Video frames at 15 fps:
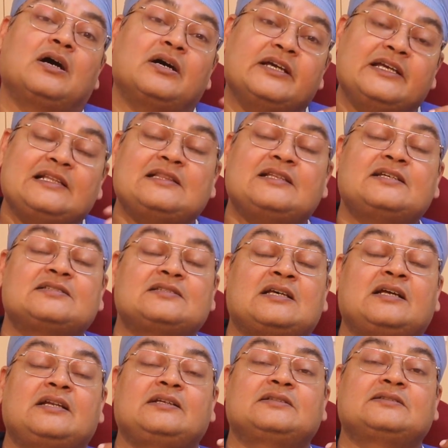heal this.
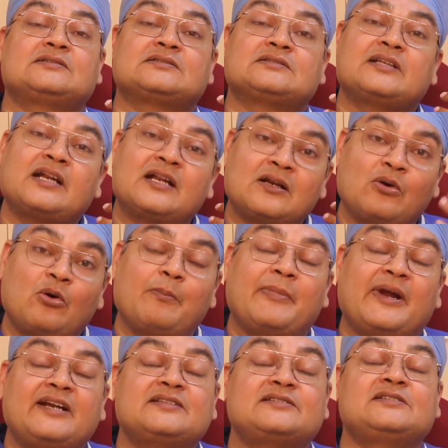There are no
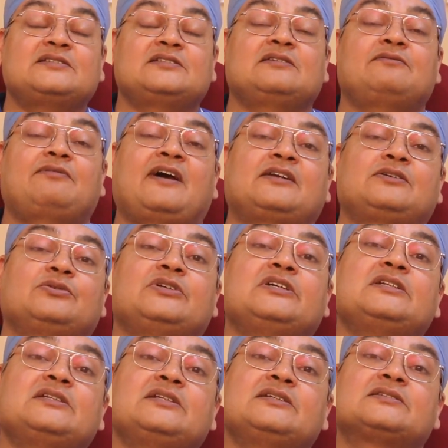medicines in fact to
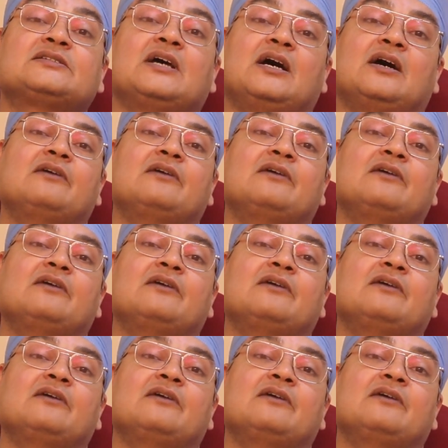heal this.